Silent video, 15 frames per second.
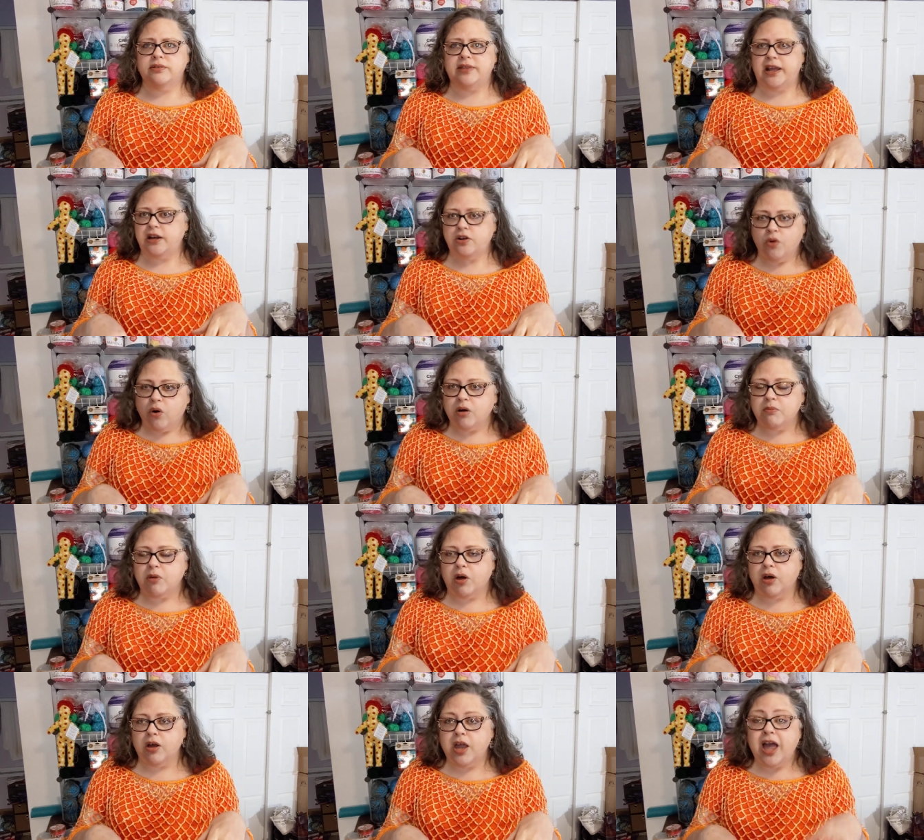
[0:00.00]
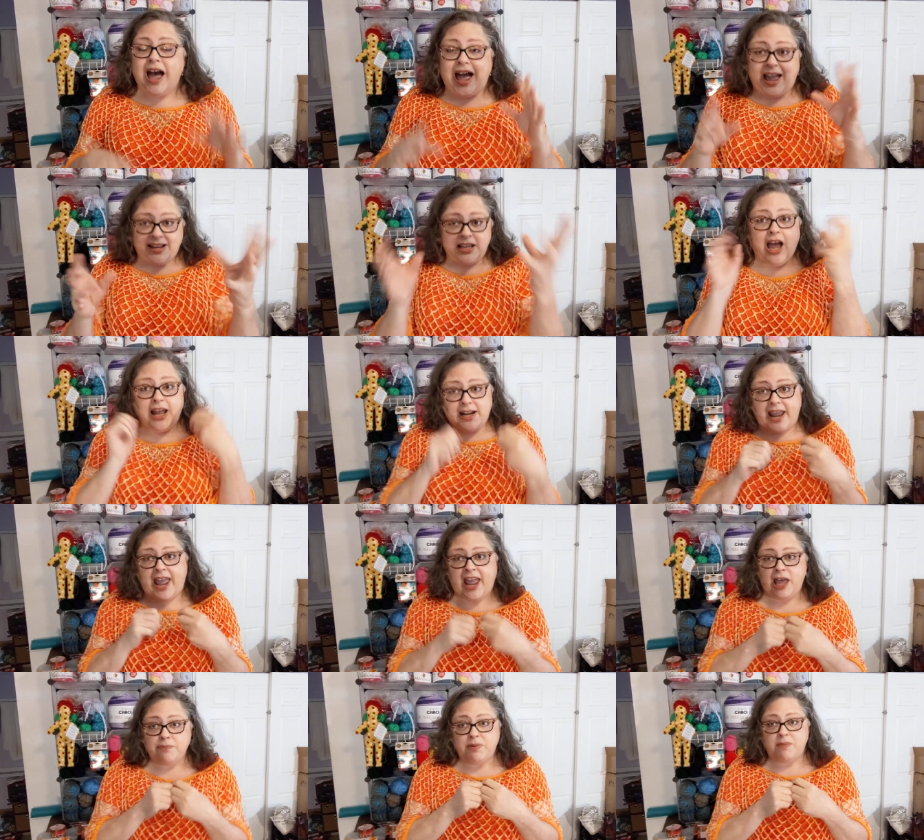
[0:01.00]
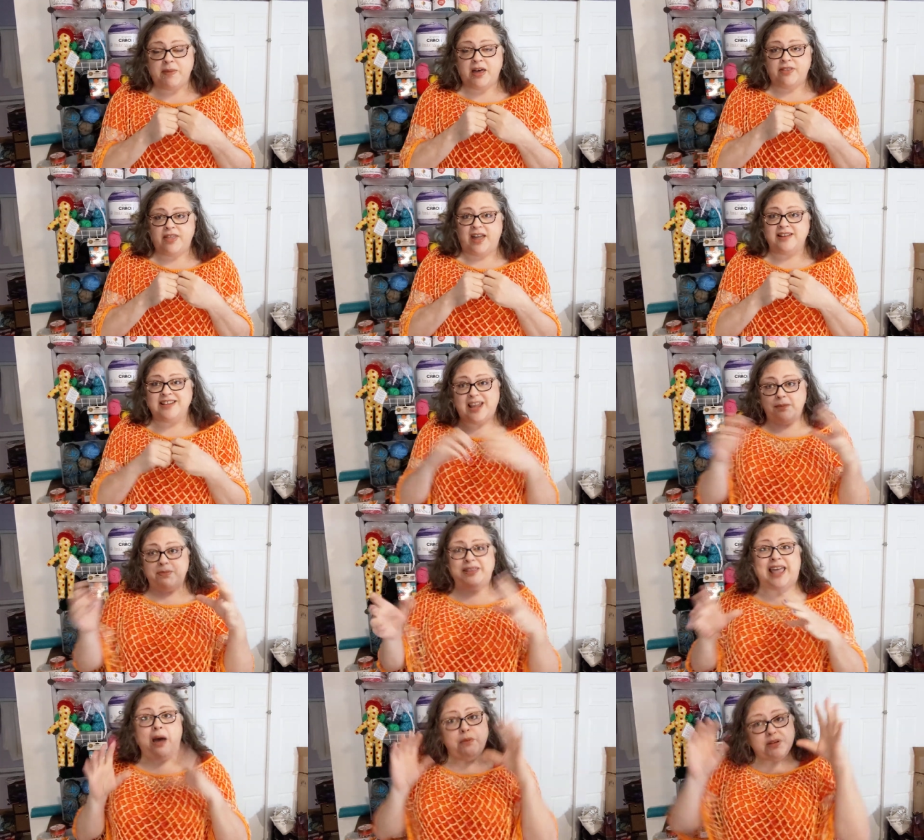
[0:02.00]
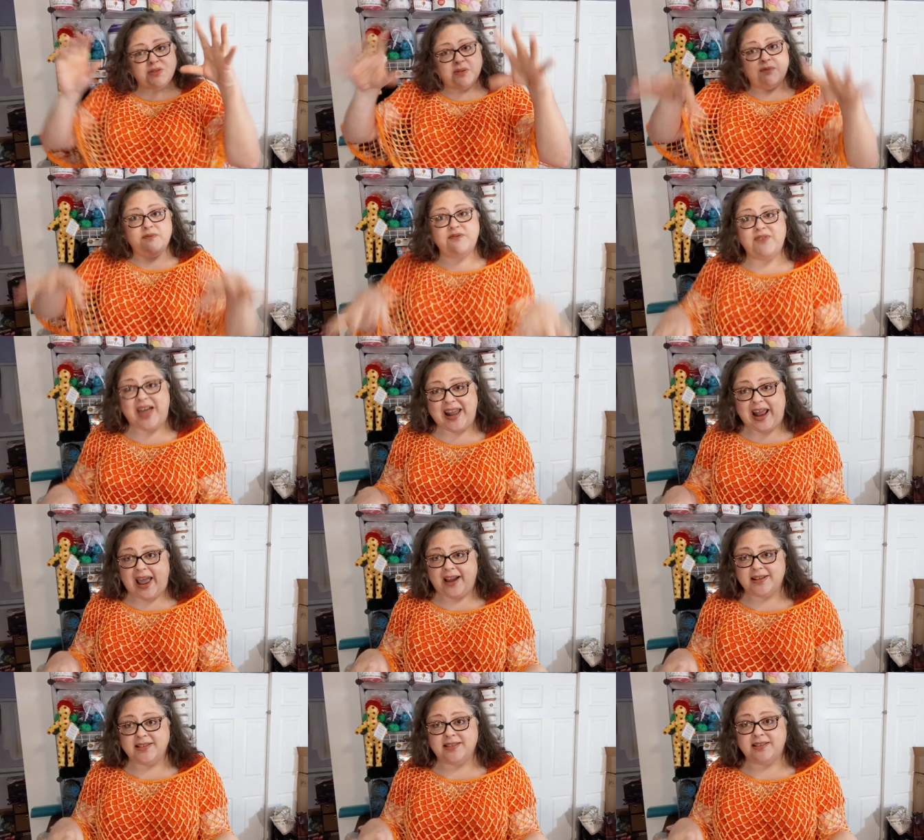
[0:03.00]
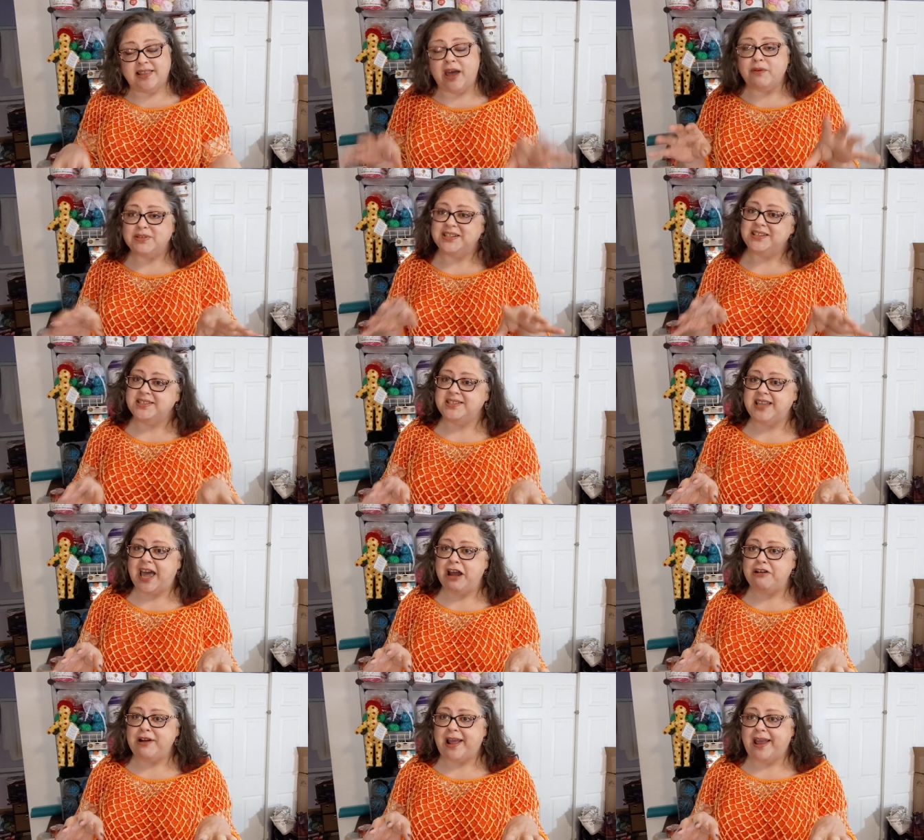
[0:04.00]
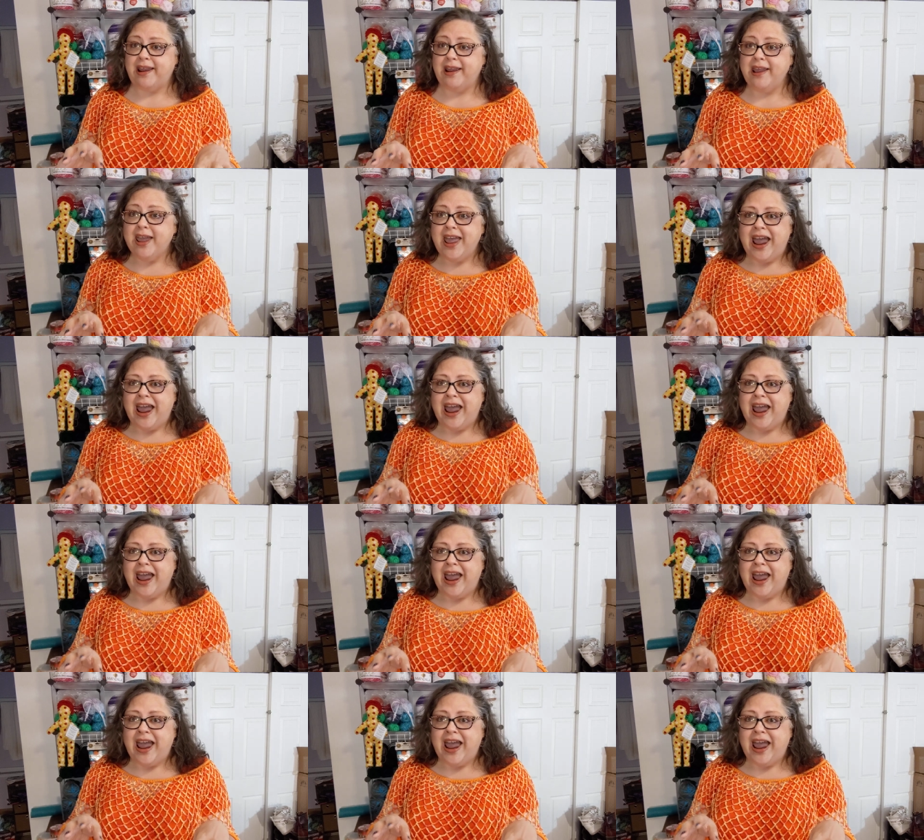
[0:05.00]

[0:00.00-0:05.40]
than normal. I had gotten a Happy Mail that day, but that was from FedEx. That was on Saturday.